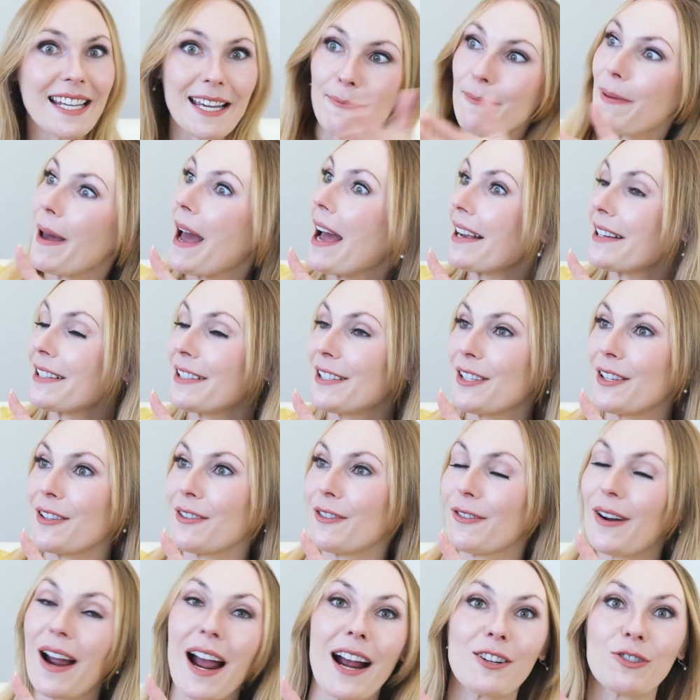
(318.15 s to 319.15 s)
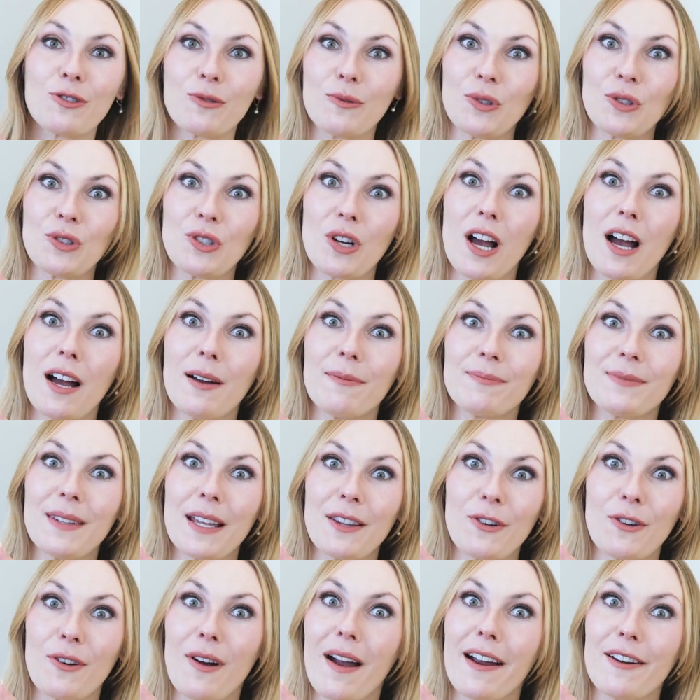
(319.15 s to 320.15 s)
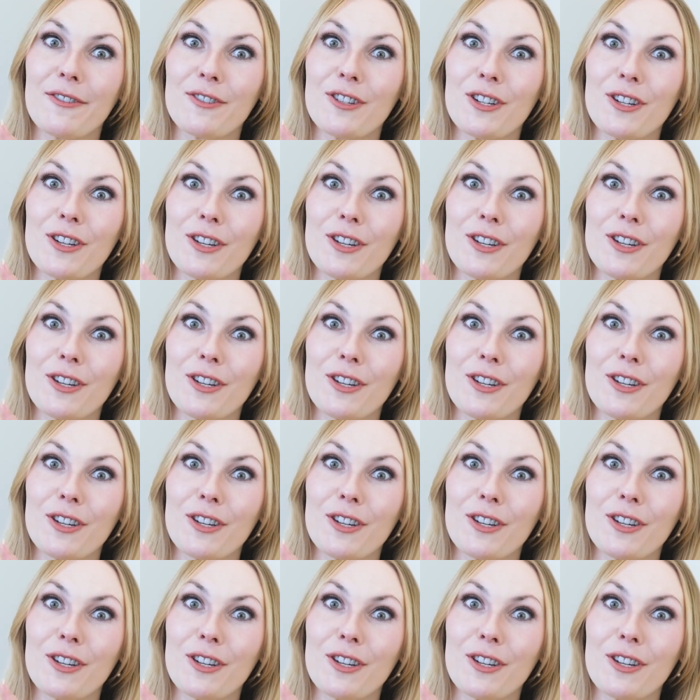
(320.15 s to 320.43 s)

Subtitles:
get back to their actual job that they're hired to